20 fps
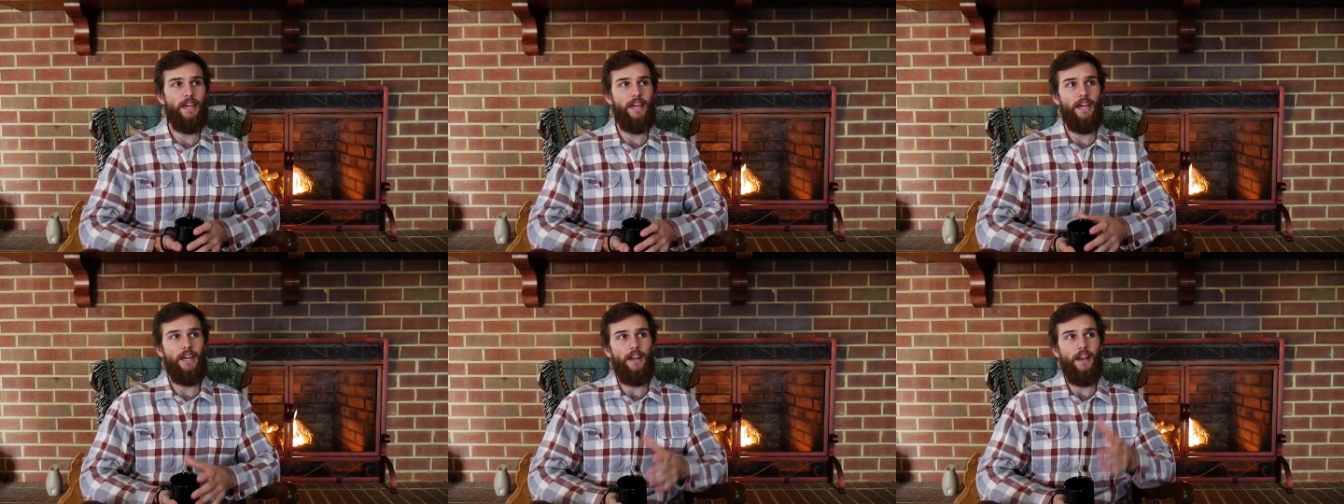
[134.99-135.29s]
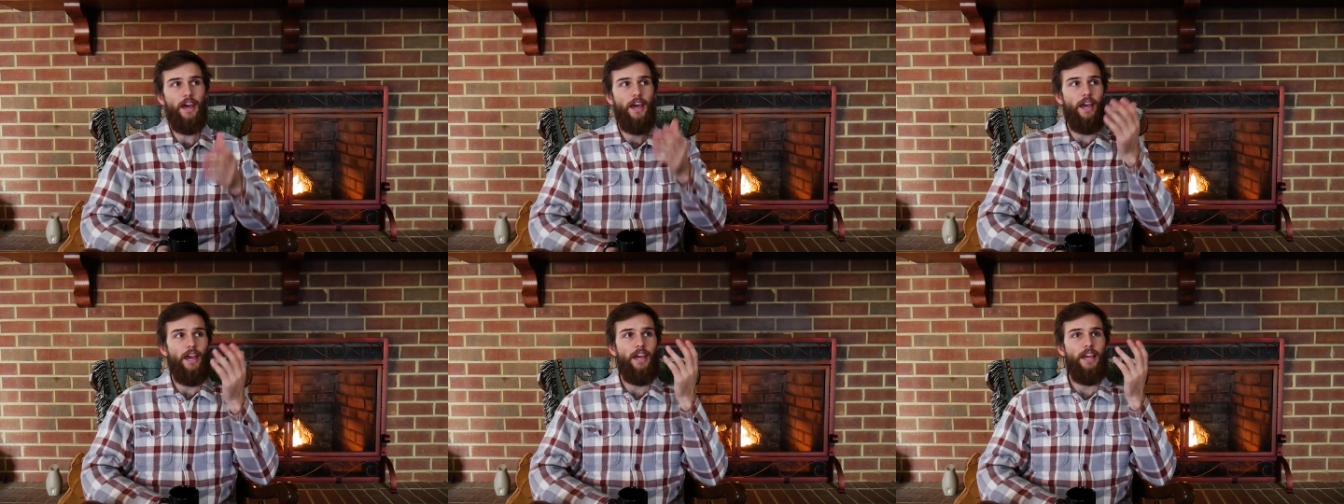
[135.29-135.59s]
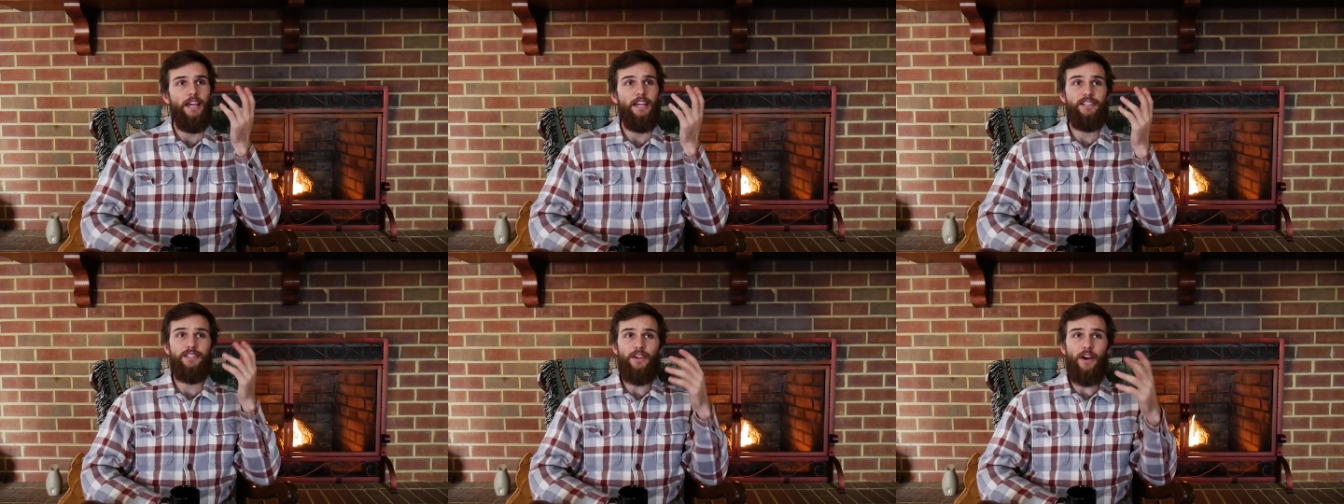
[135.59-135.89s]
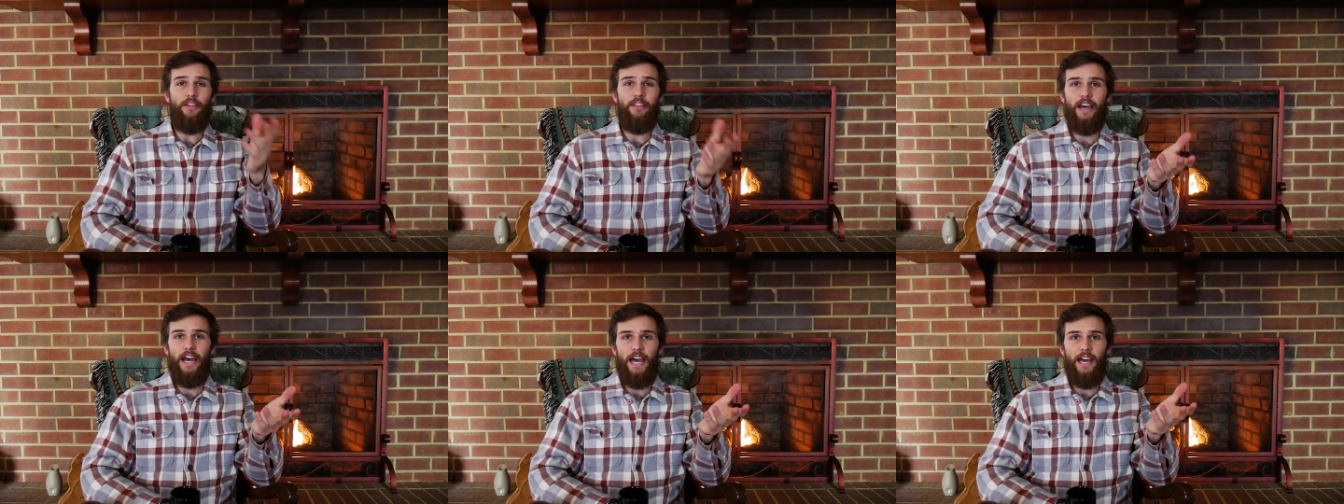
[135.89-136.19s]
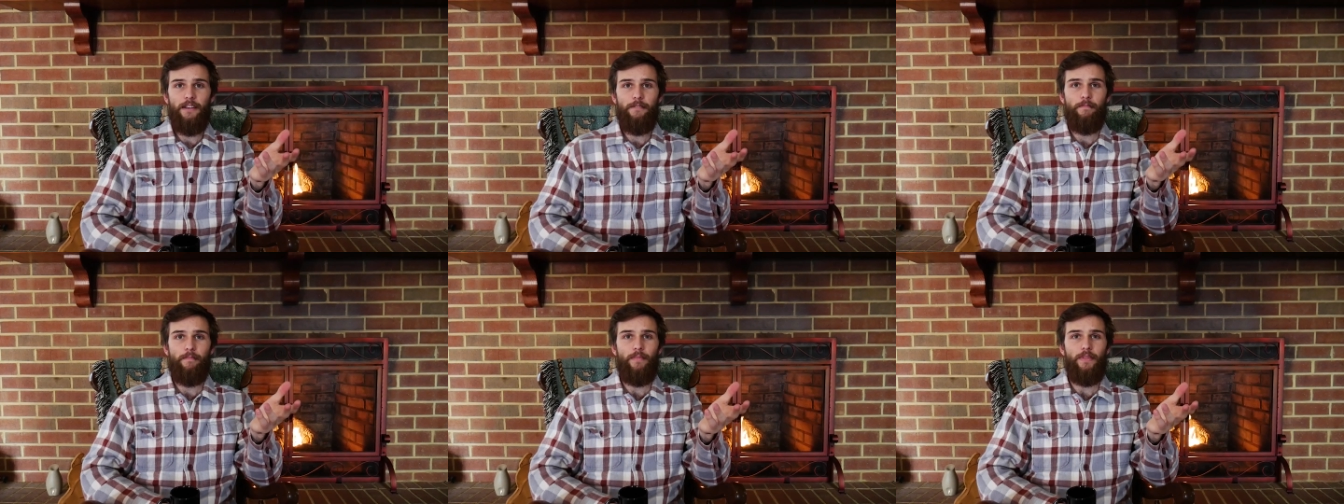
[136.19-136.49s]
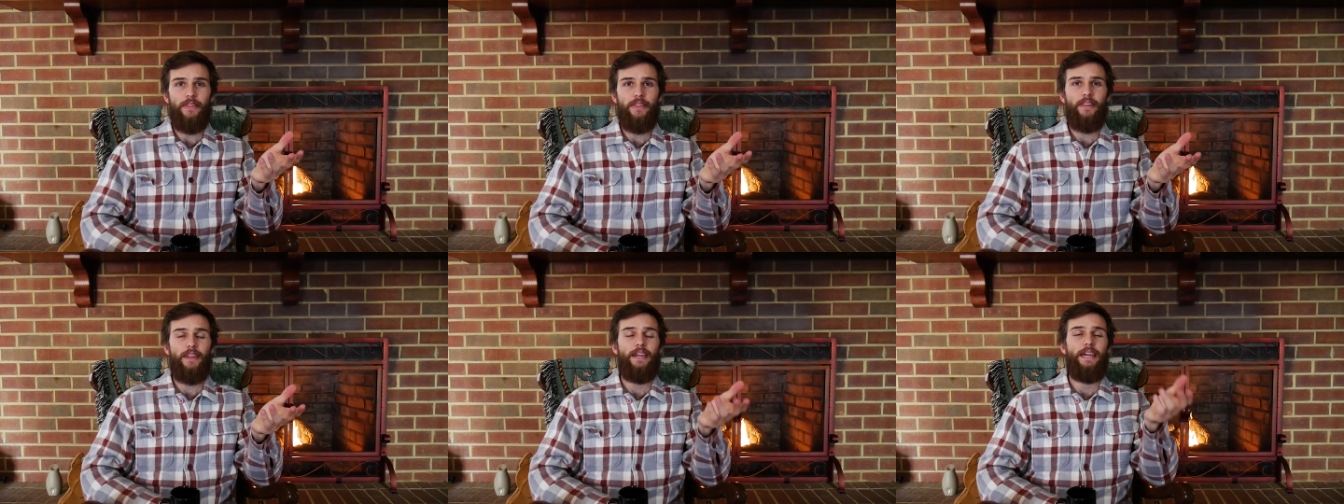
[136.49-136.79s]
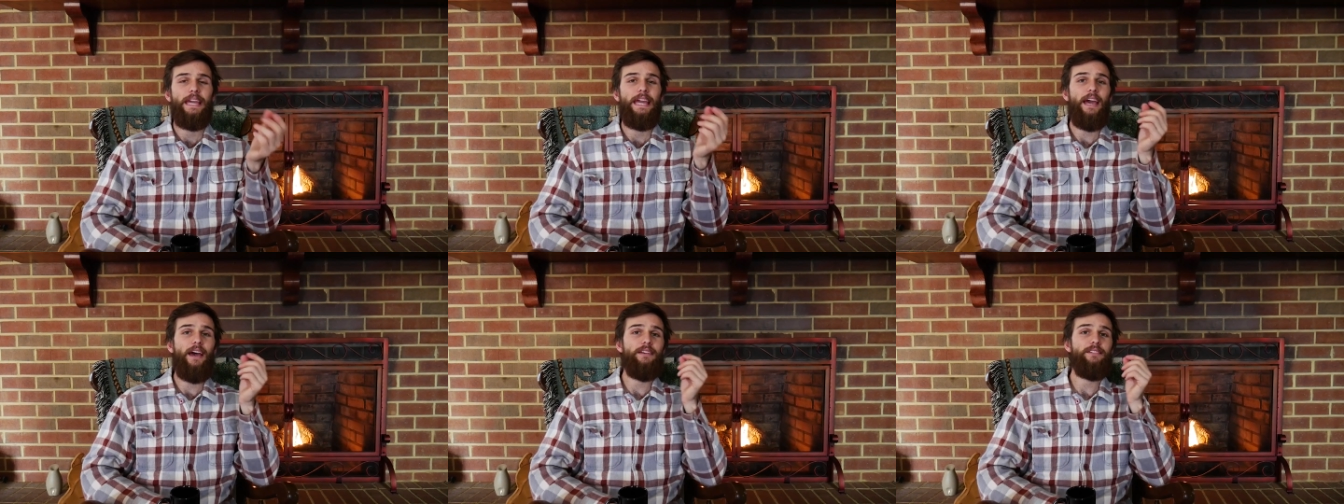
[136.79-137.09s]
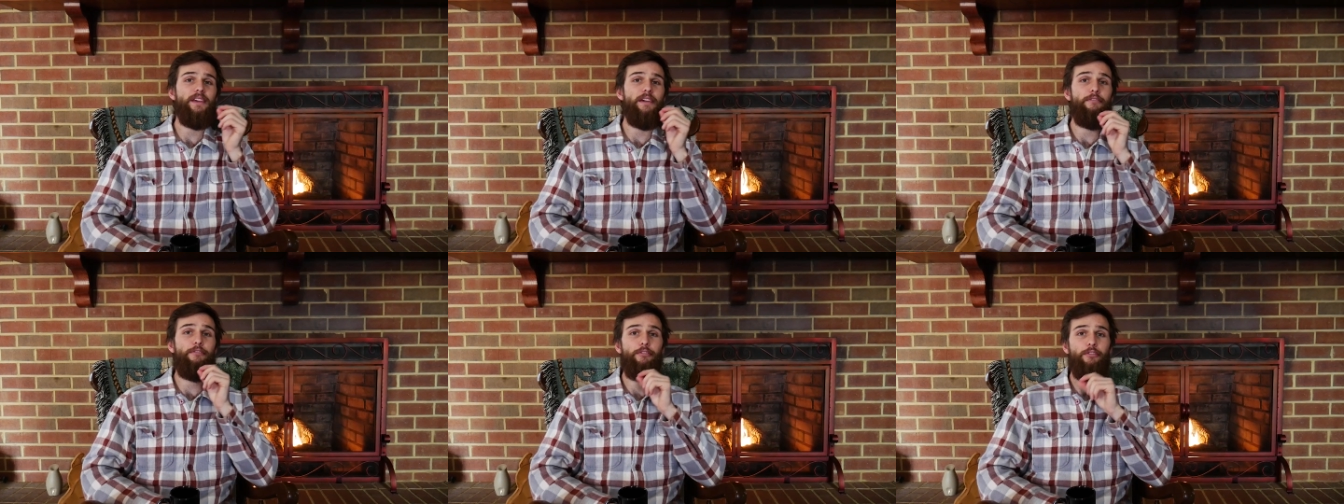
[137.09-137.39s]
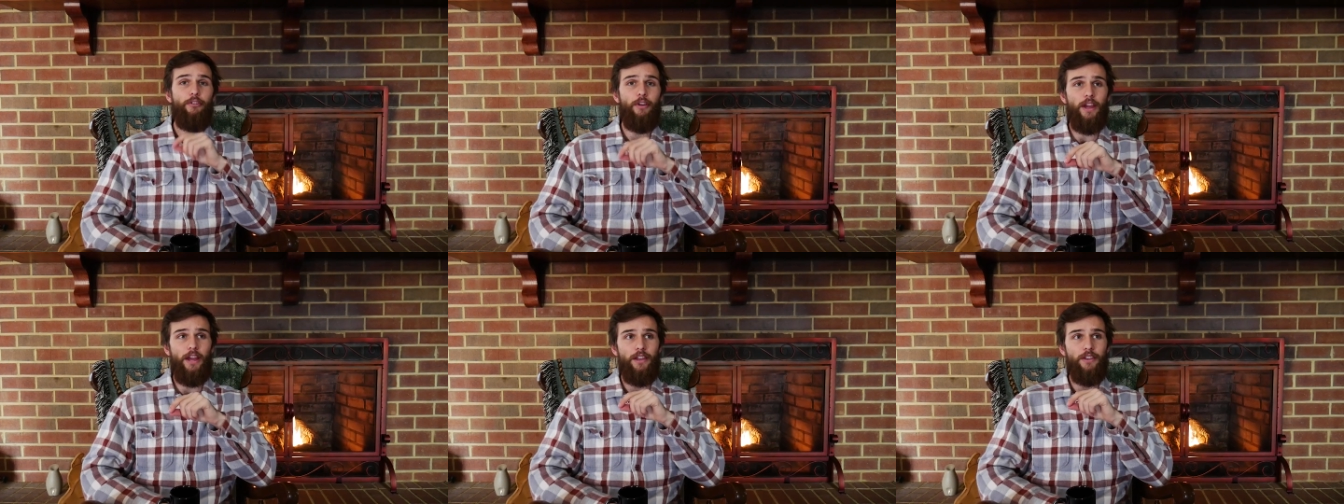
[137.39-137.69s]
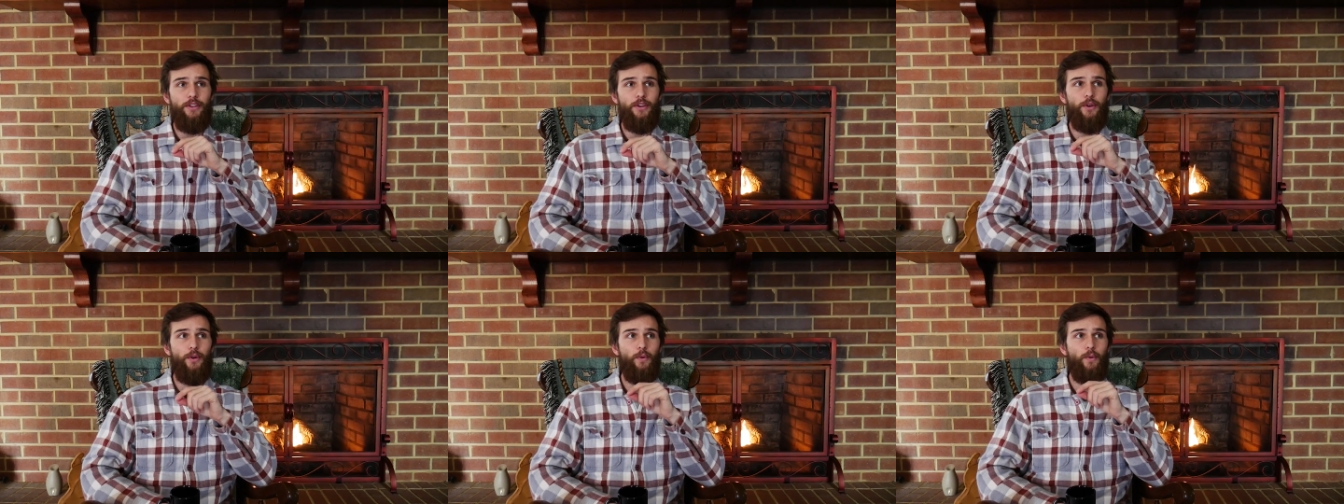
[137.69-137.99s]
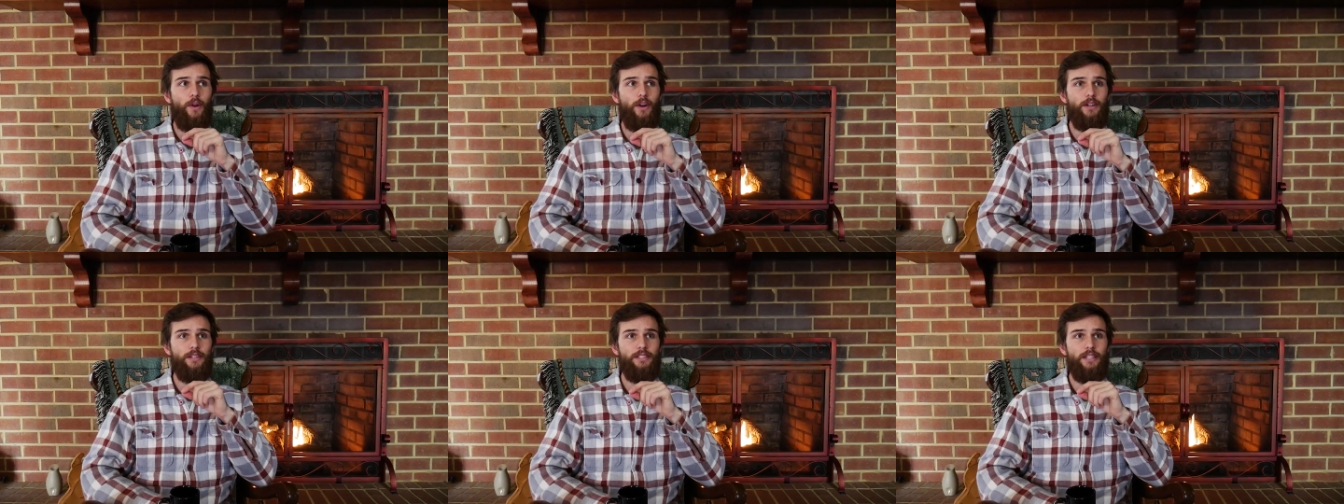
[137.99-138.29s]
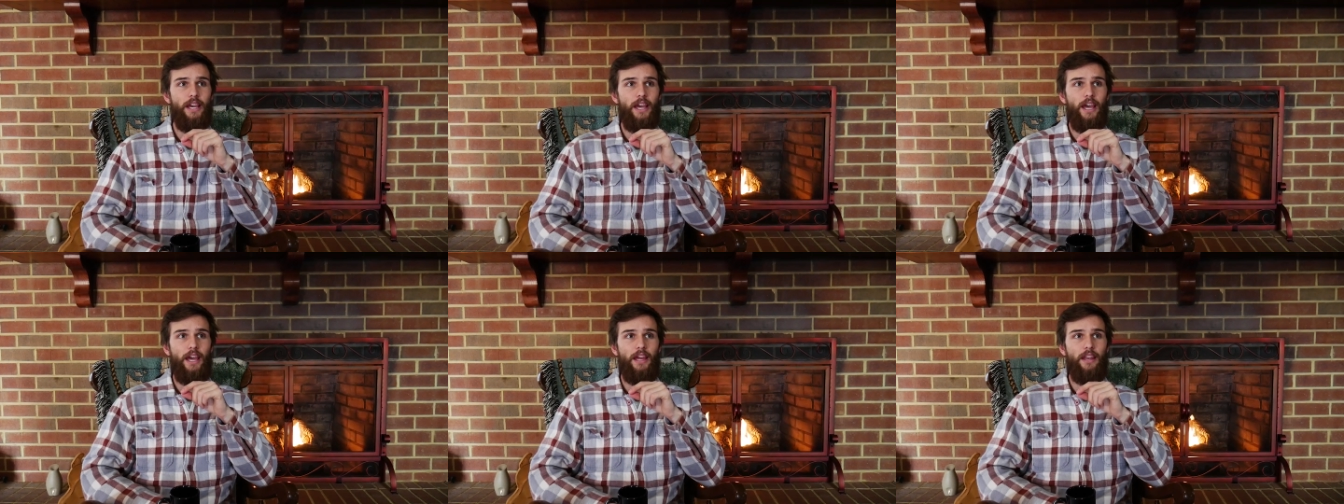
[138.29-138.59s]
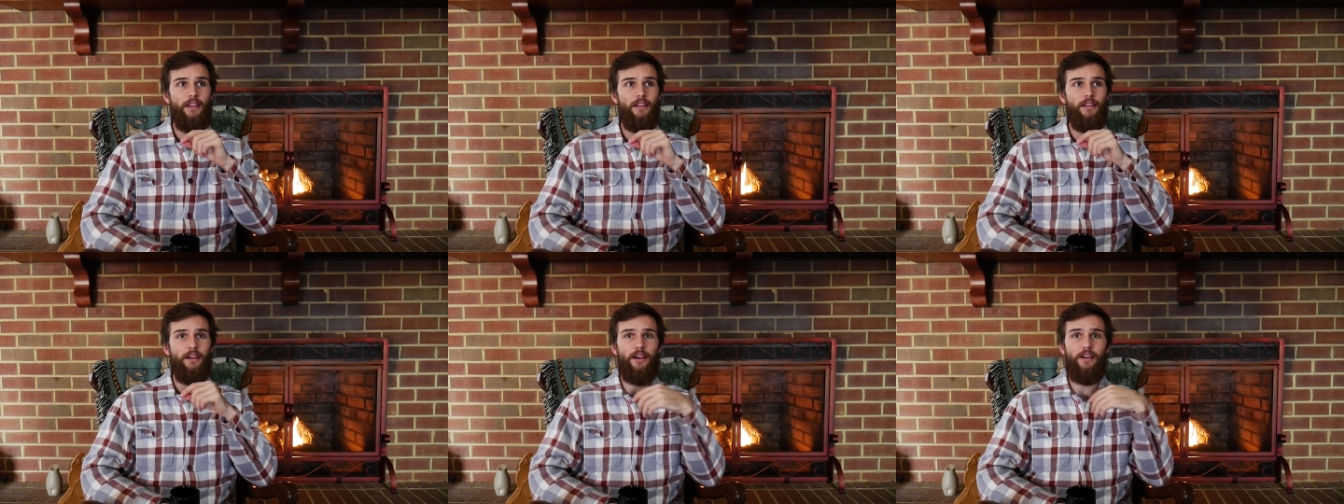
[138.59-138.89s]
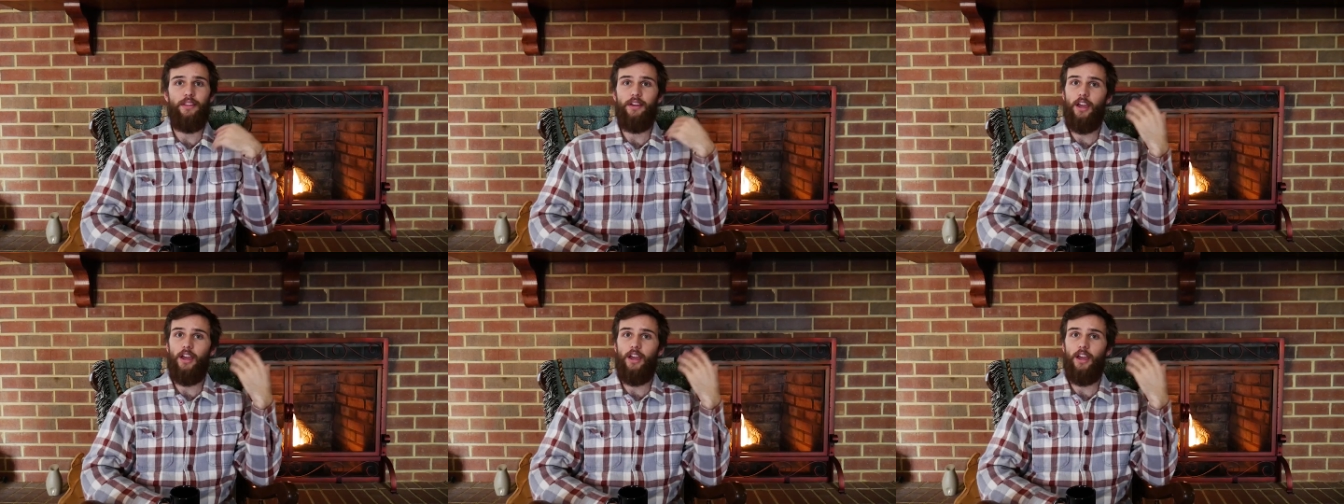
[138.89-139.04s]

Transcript: And he saw that he has a friend who works at uh,